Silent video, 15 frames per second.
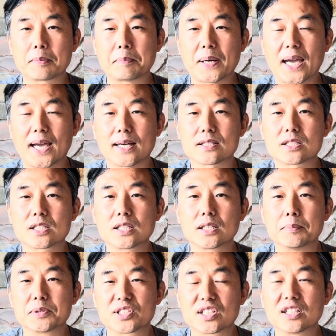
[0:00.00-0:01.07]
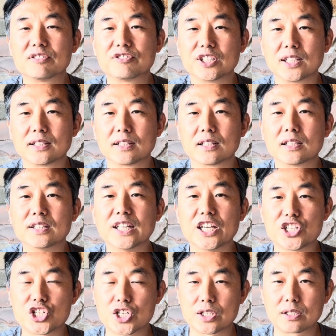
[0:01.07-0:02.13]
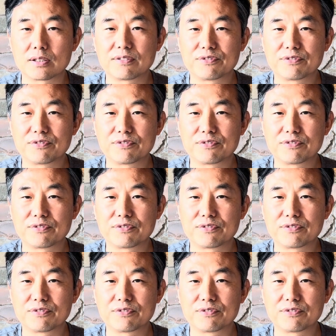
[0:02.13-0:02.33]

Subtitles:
the past observing nature.